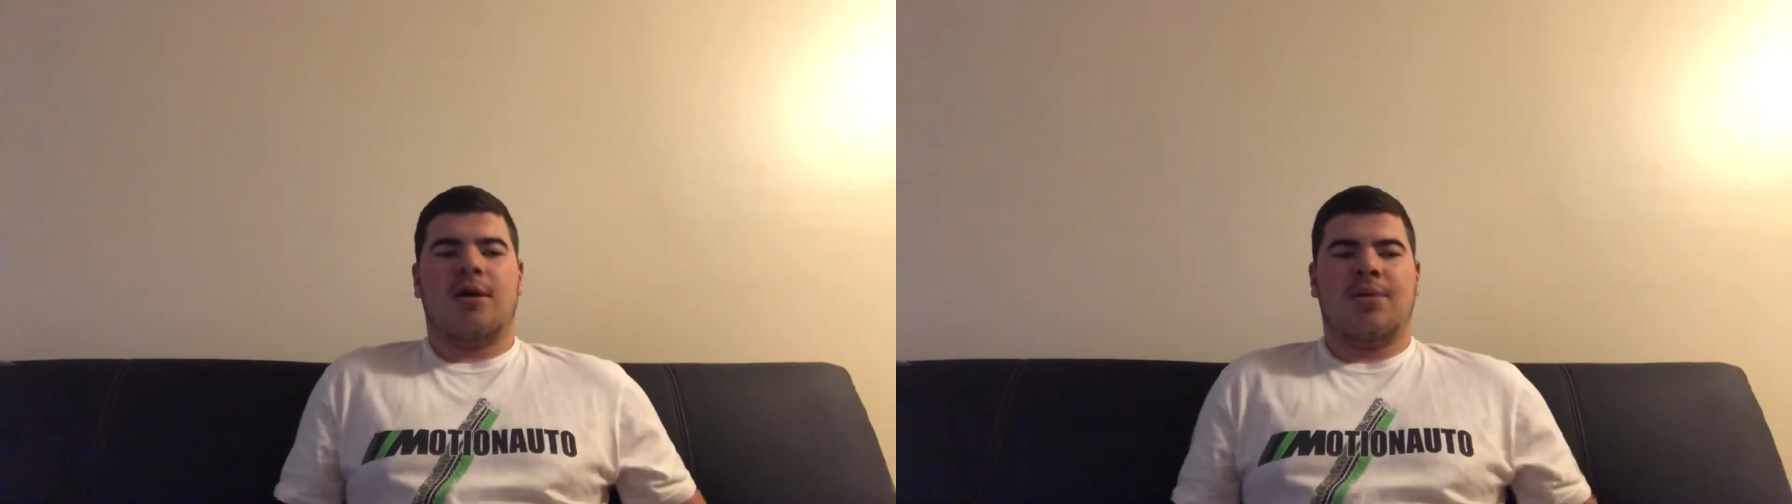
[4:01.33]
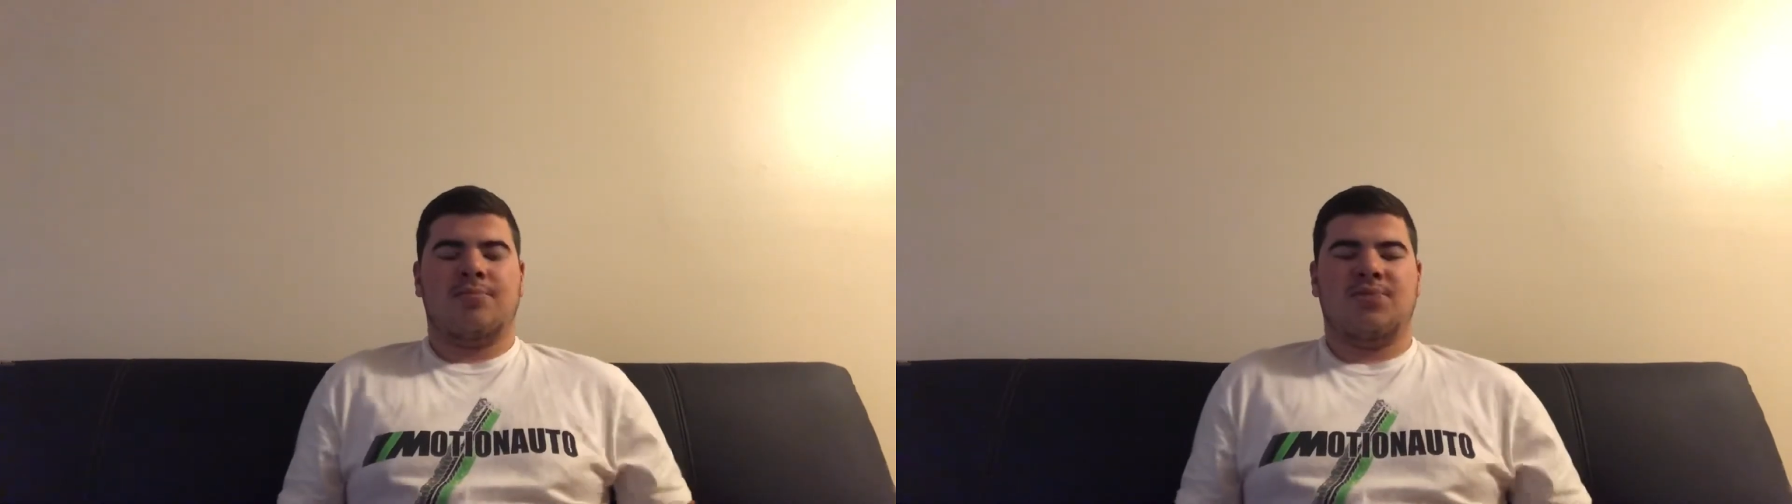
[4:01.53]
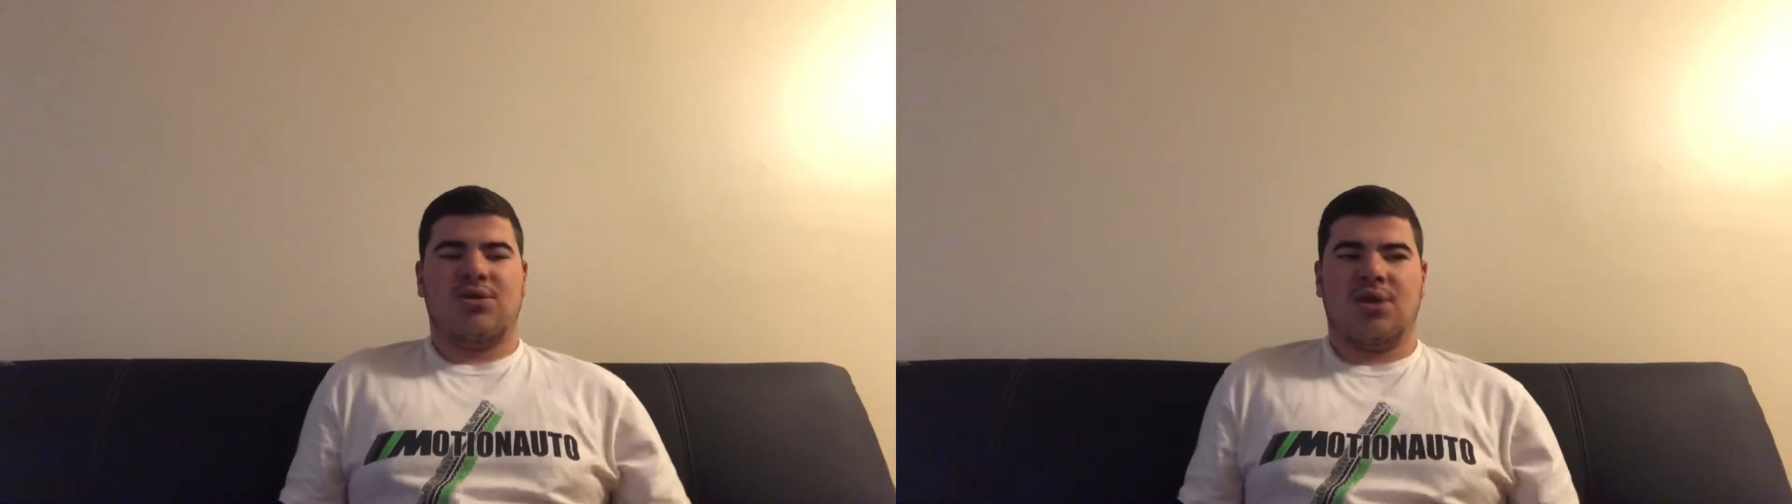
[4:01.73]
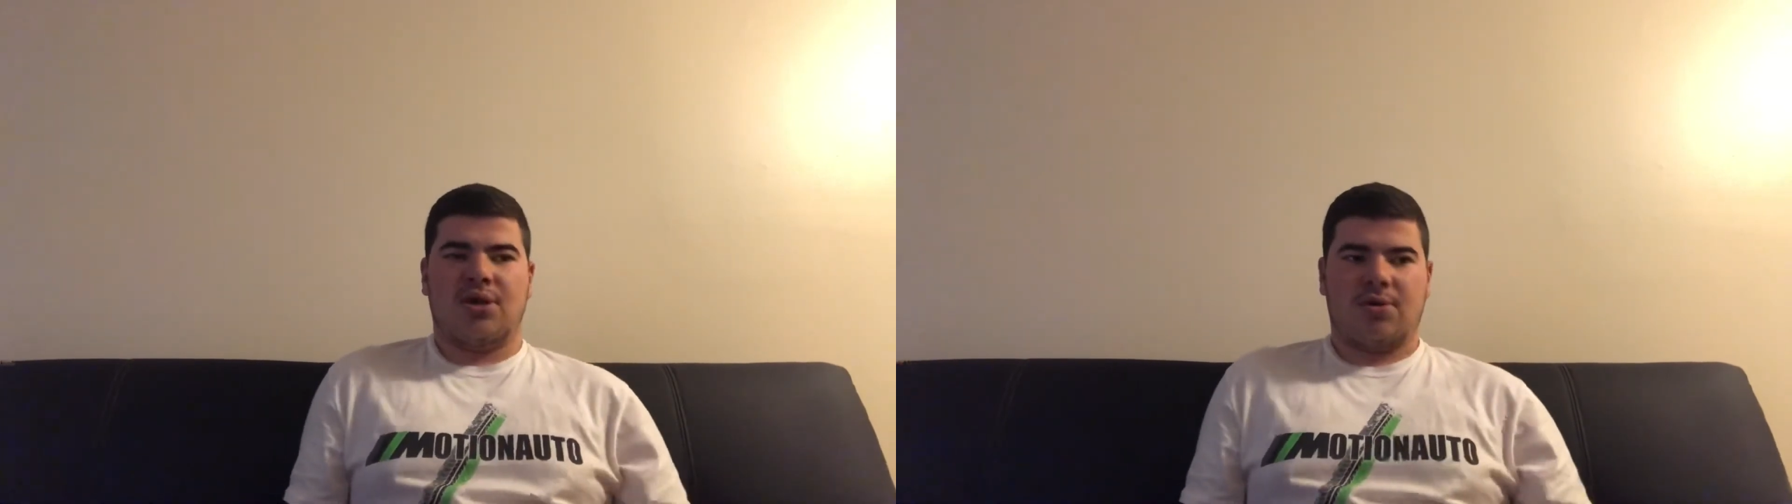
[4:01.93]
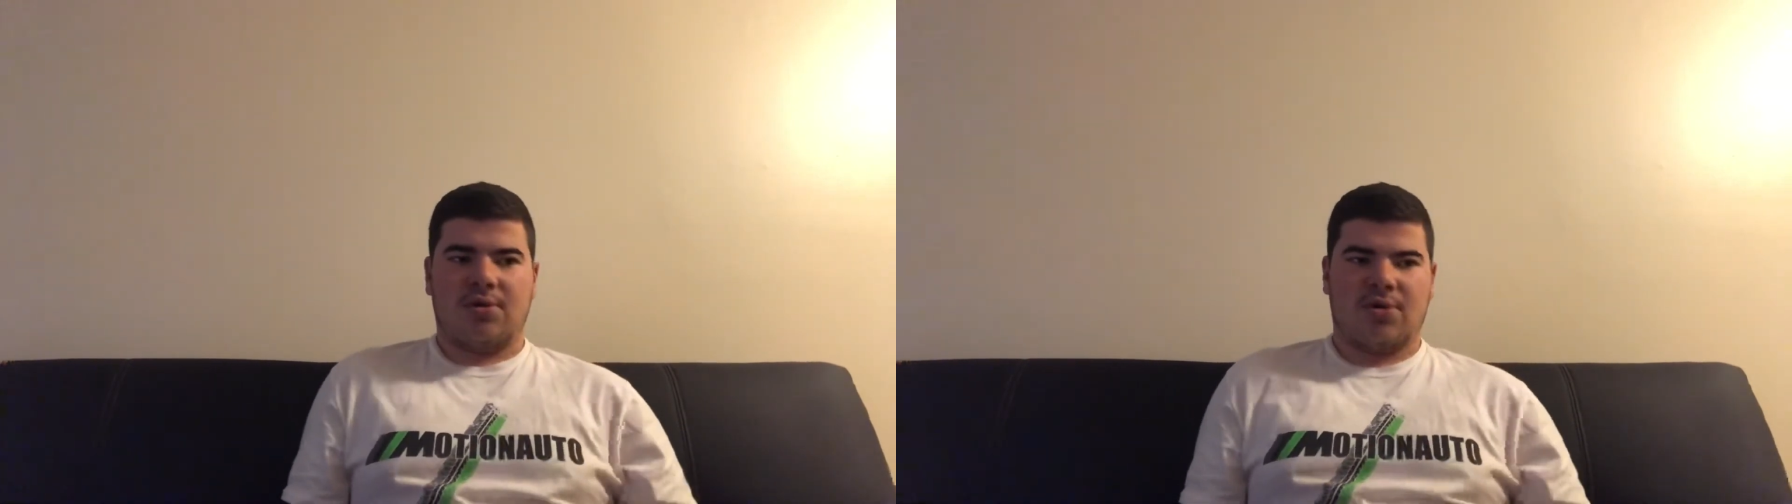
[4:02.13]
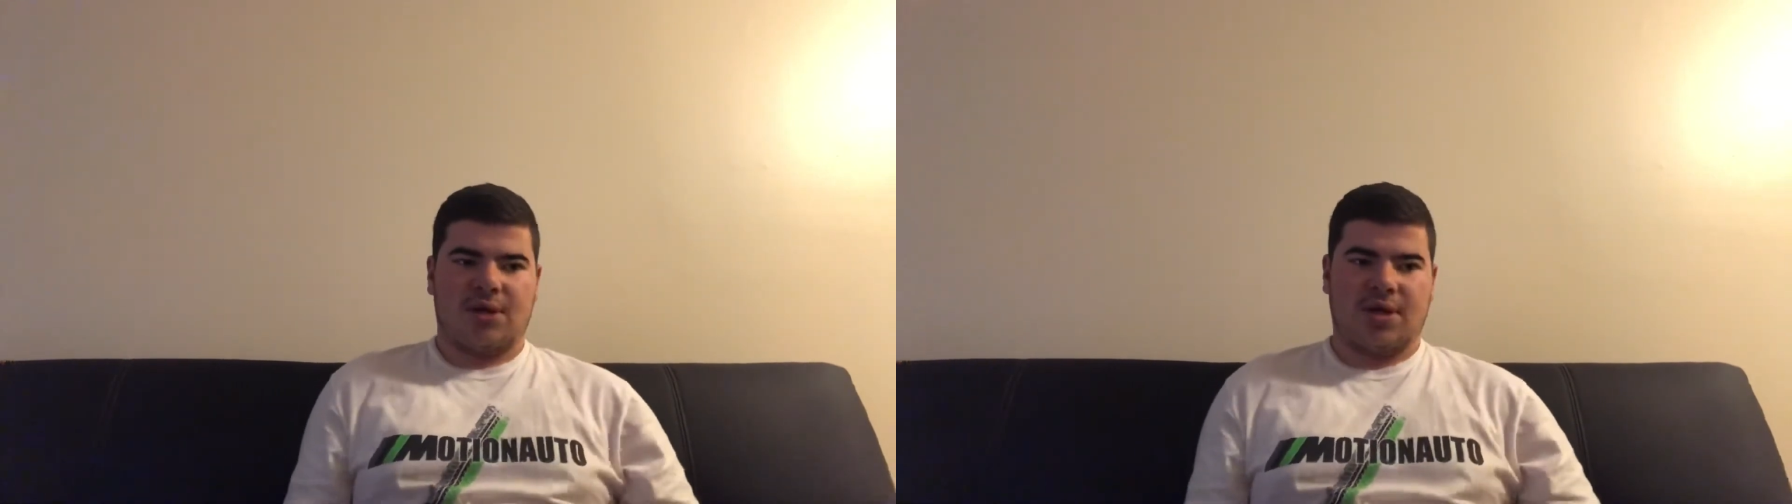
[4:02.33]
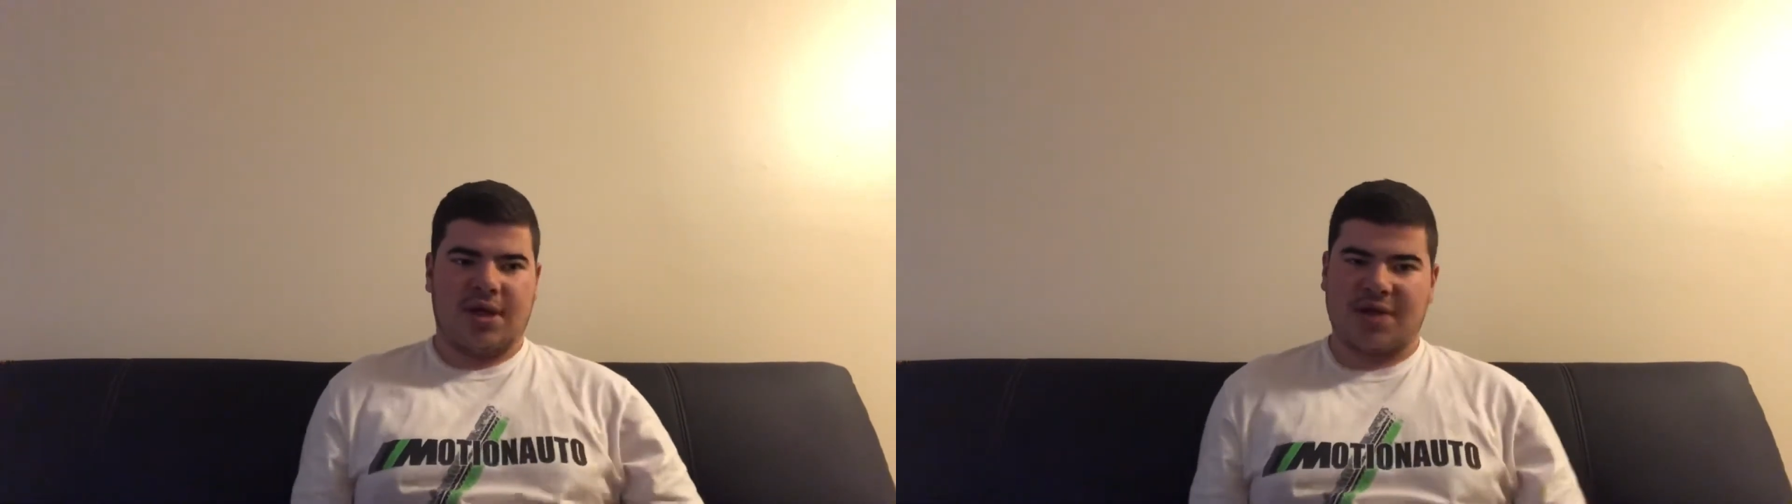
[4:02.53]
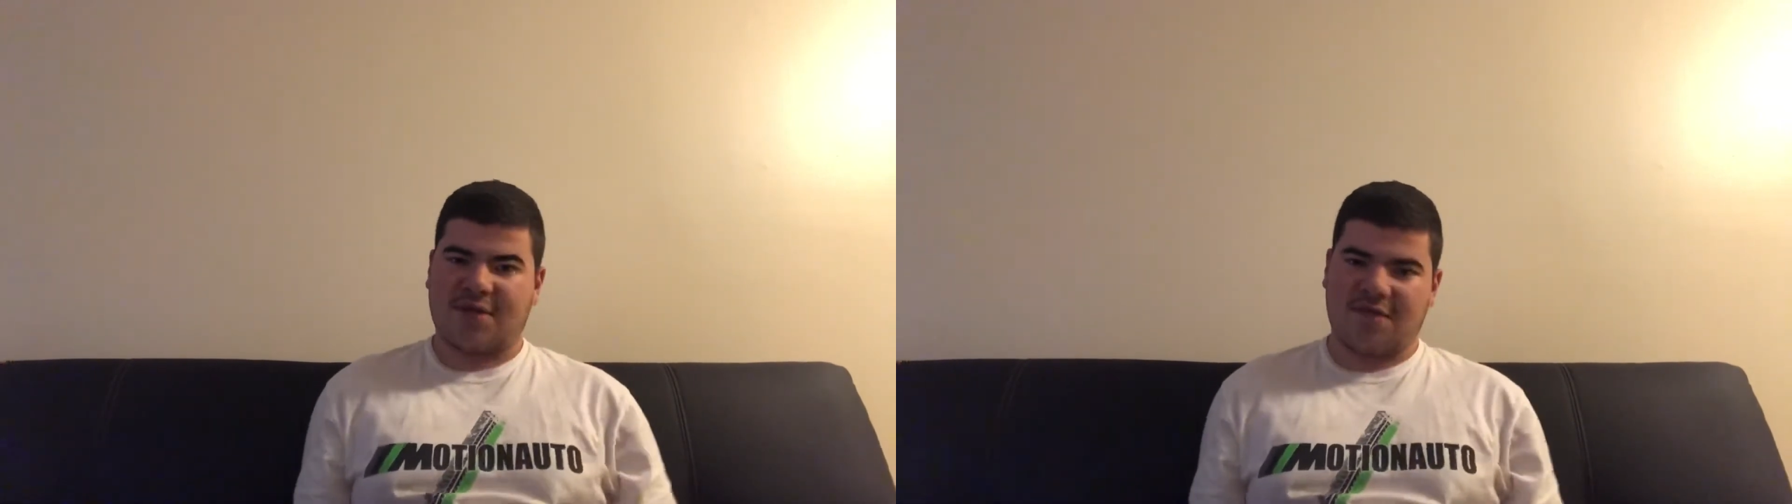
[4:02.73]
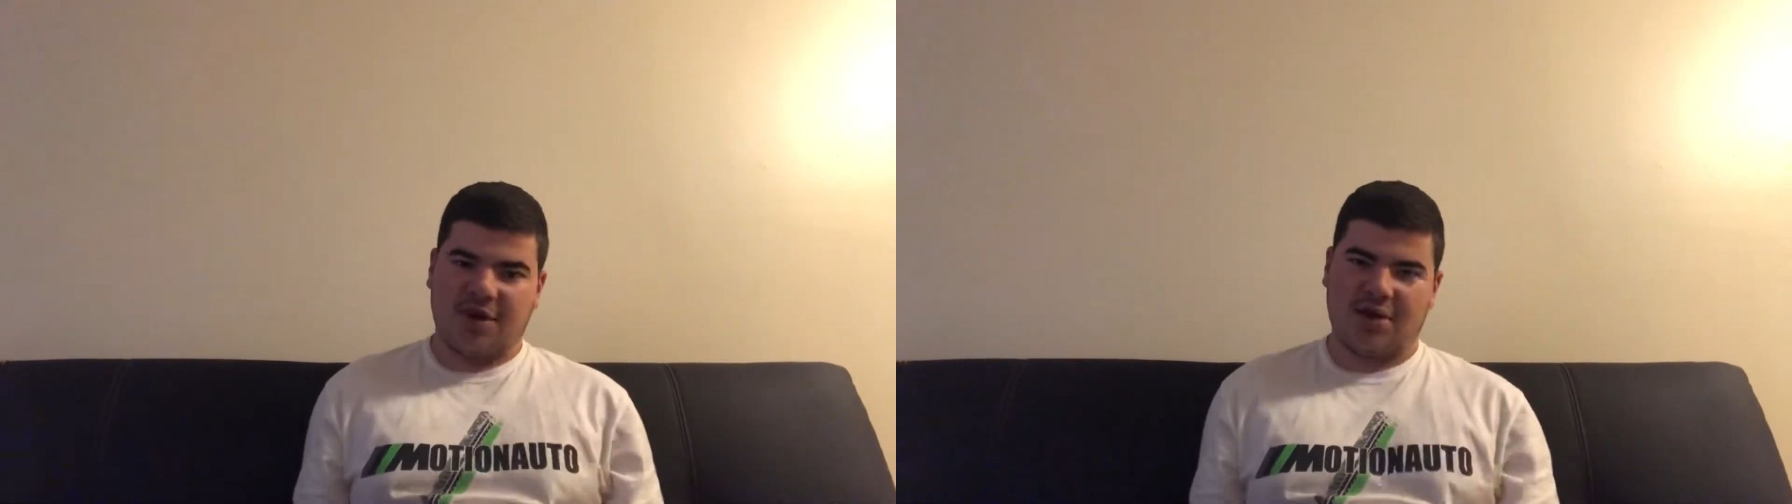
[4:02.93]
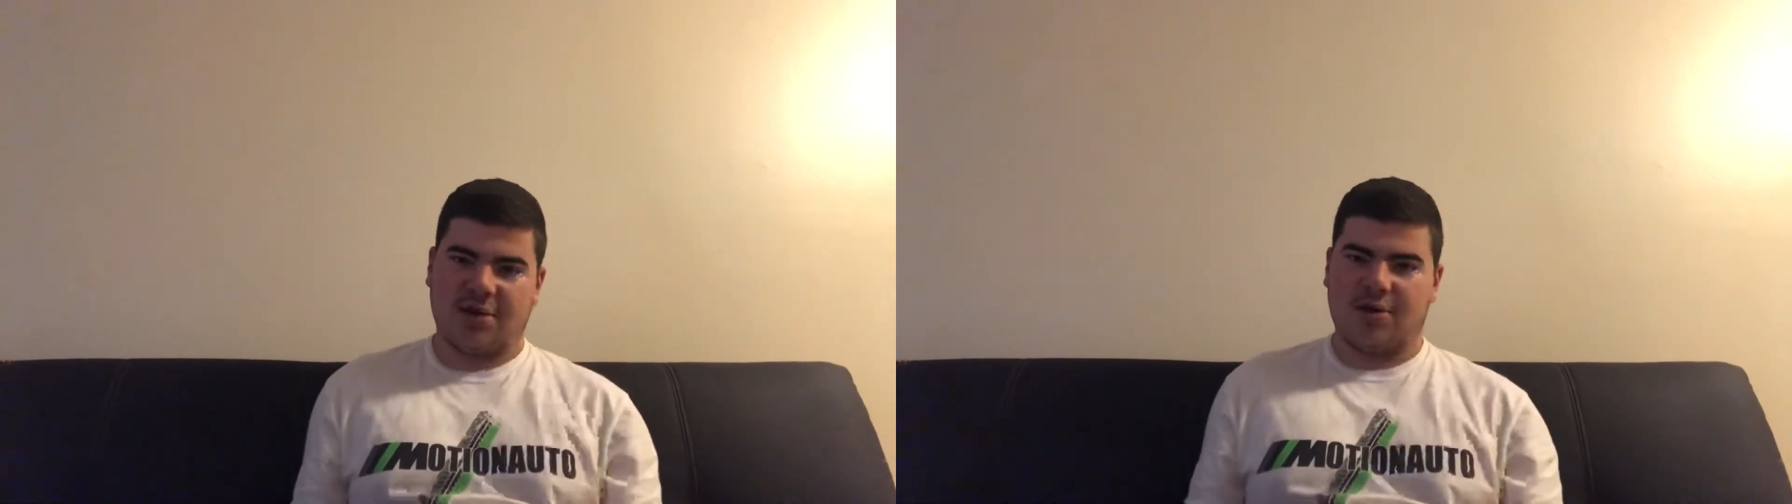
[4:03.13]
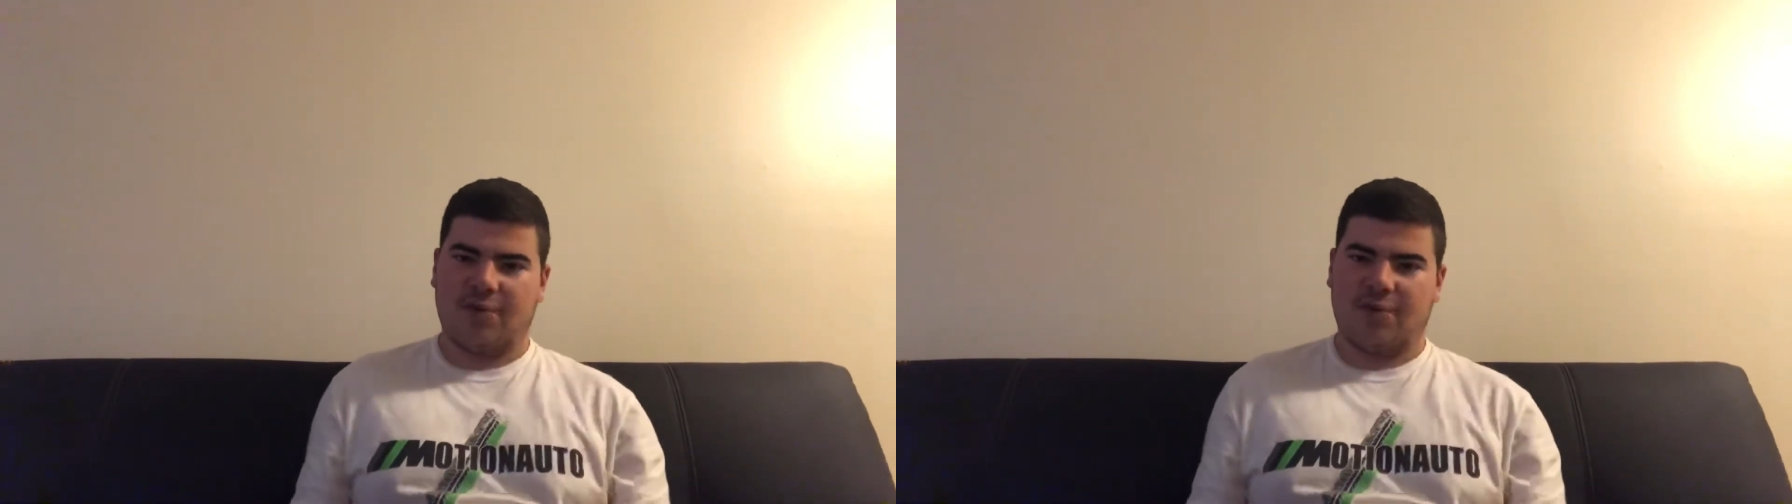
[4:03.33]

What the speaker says: So the next video